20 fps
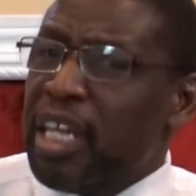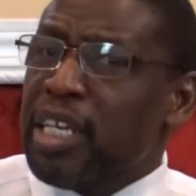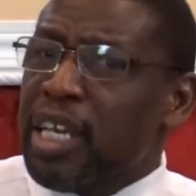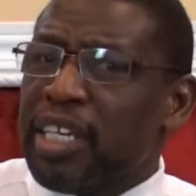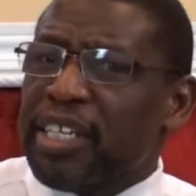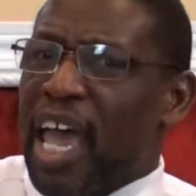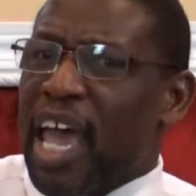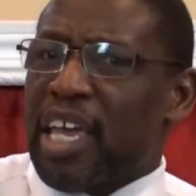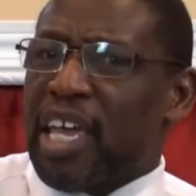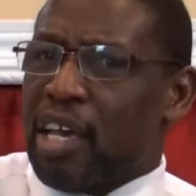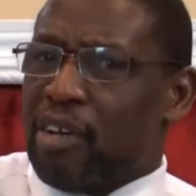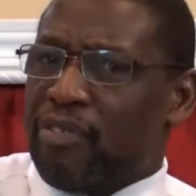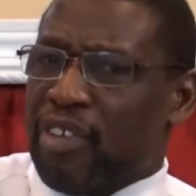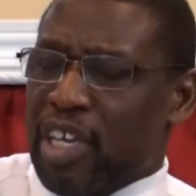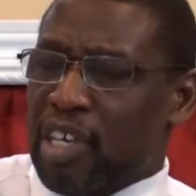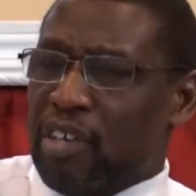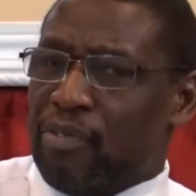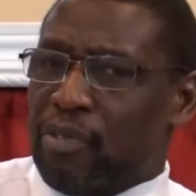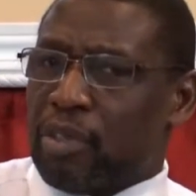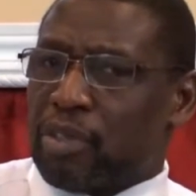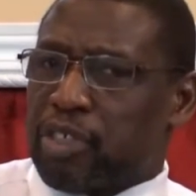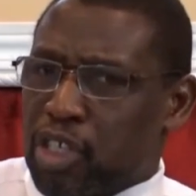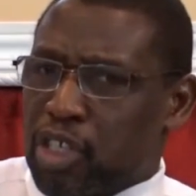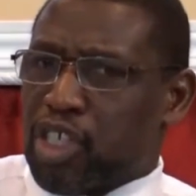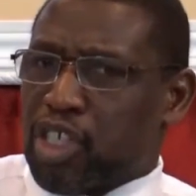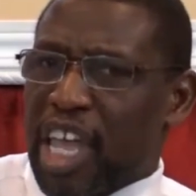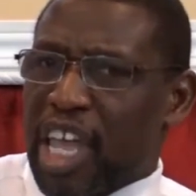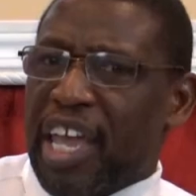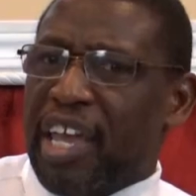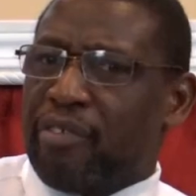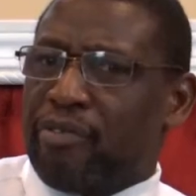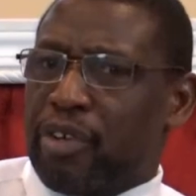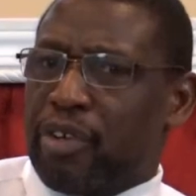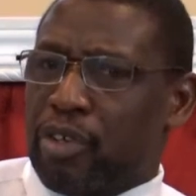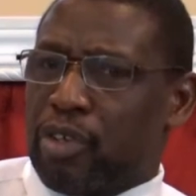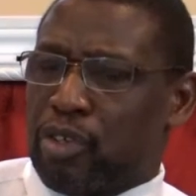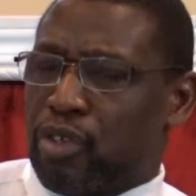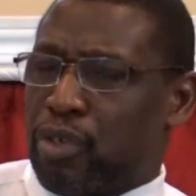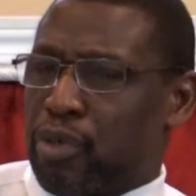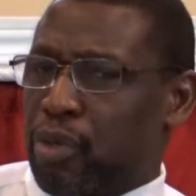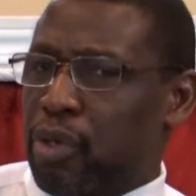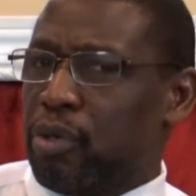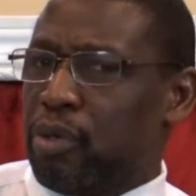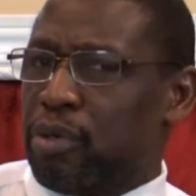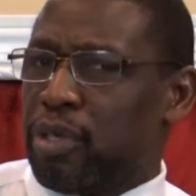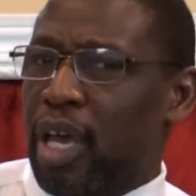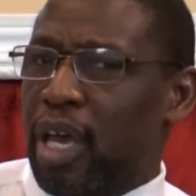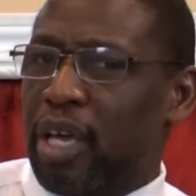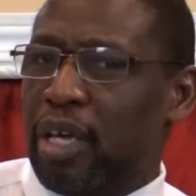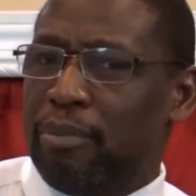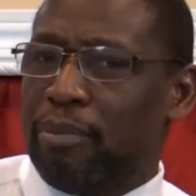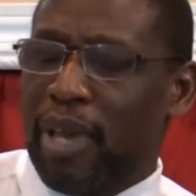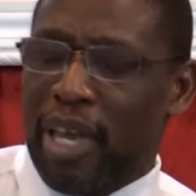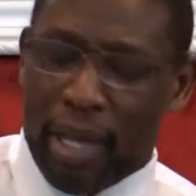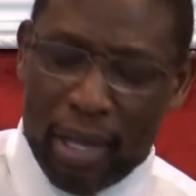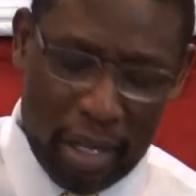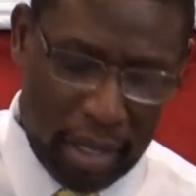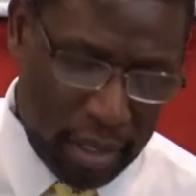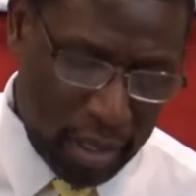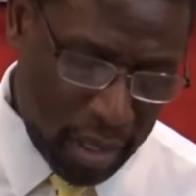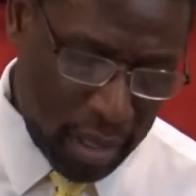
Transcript: the day of evil, to stand for the truth. Amen.